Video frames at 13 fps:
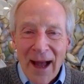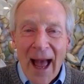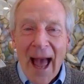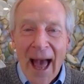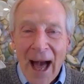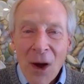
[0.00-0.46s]

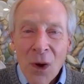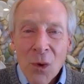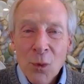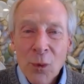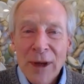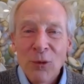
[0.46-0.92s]
how
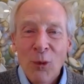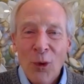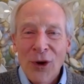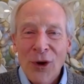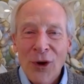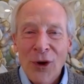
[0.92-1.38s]
we
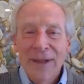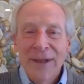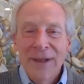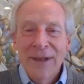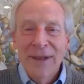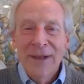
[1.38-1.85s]
work
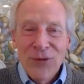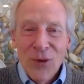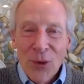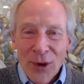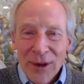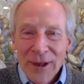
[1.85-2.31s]

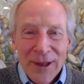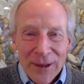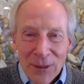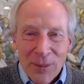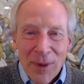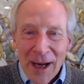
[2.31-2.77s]
for
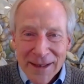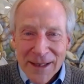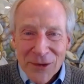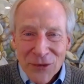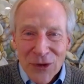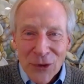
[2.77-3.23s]

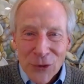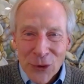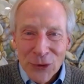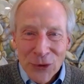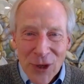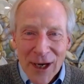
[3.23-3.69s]
positive
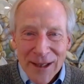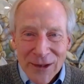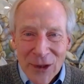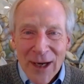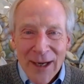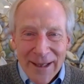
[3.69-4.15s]
social
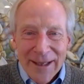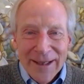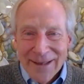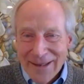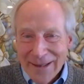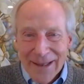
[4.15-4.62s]
change
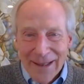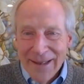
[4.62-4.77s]
is